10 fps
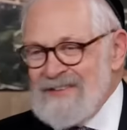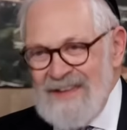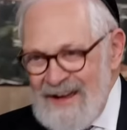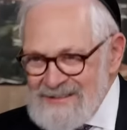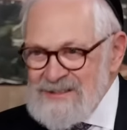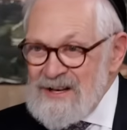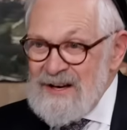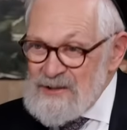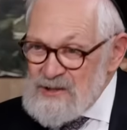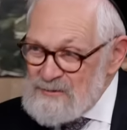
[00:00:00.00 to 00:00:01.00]
that's
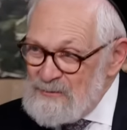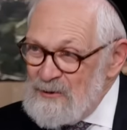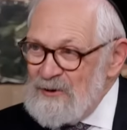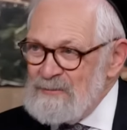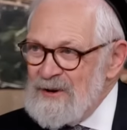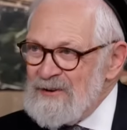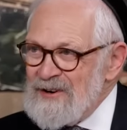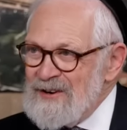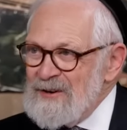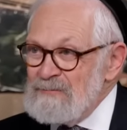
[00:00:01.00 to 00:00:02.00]
a small
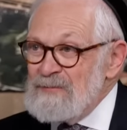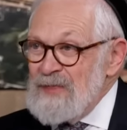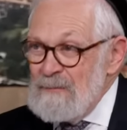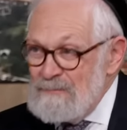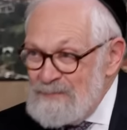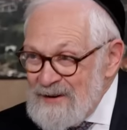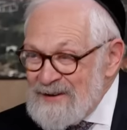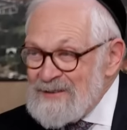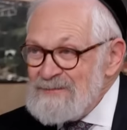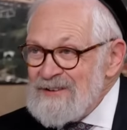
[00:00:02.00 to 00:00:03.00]
miracle. The
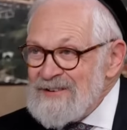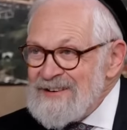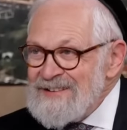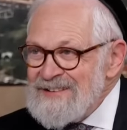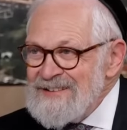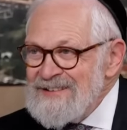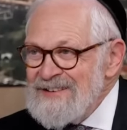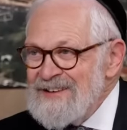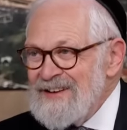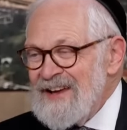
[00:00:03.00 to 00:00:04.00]
bigger miracle
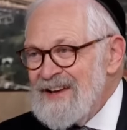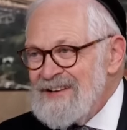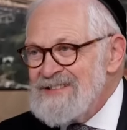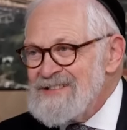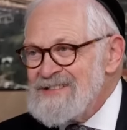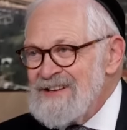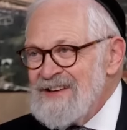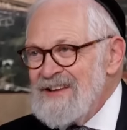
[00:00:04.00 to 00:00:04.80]
is